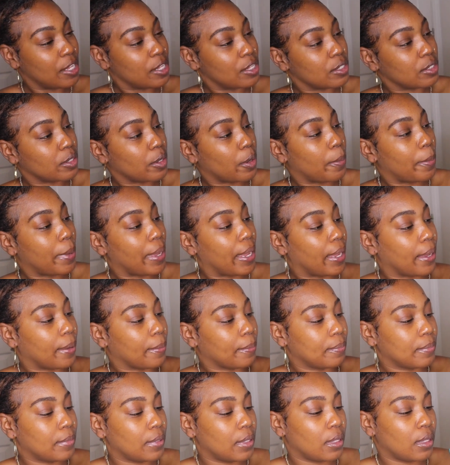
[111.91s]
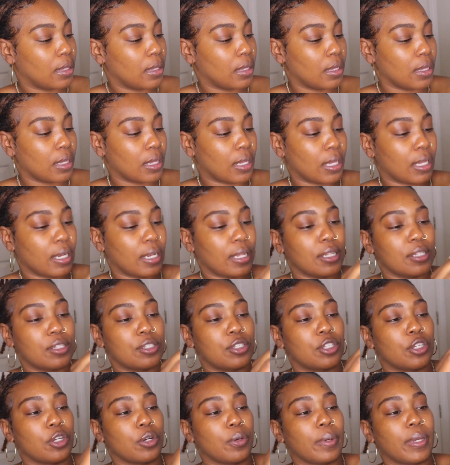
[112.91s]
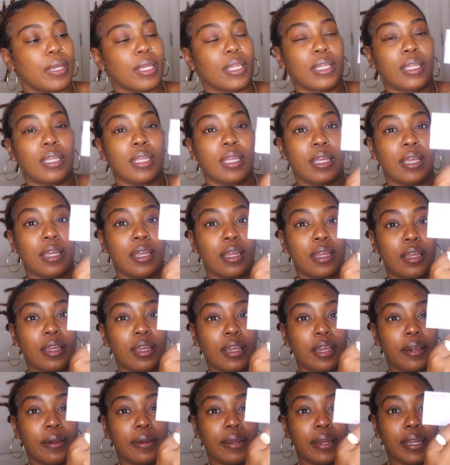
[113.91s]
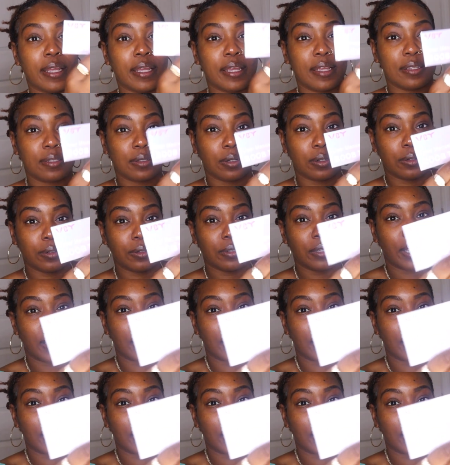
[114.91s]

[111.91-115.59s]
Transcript: so bam get into it here it is oh you